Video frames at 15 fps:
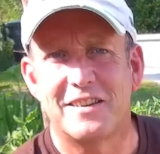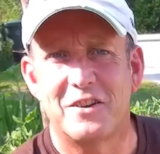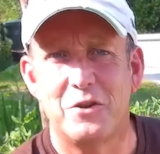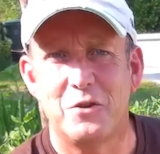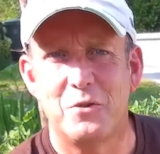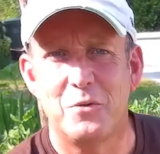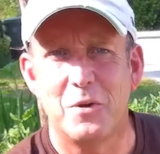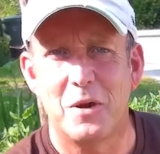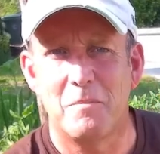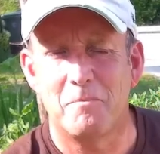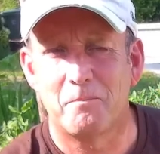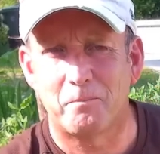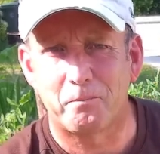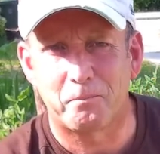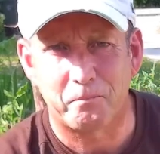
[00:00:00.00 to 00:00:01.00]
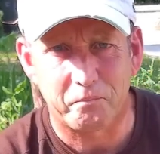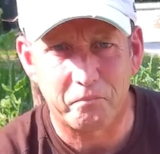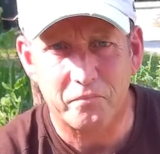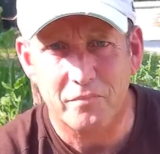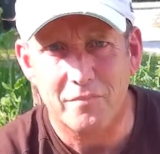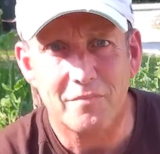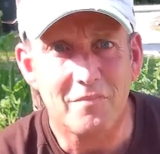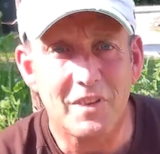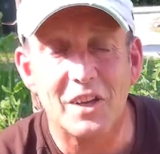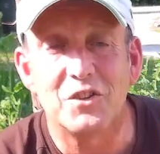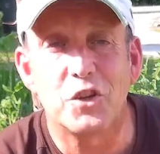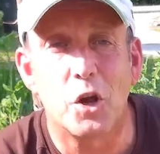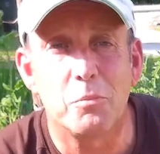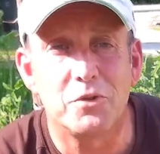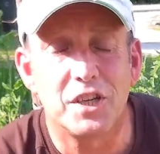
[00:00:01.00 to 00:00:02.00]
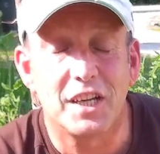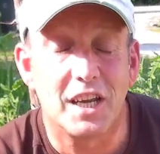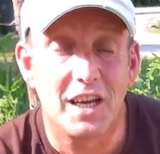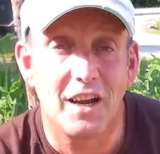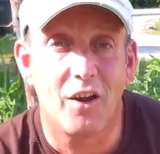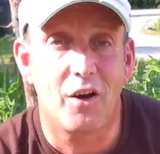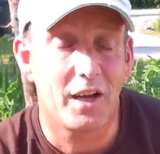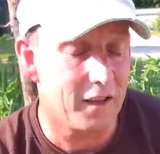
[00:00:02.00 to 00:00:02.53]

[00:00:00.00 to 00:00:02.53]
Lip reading: who don't particularly like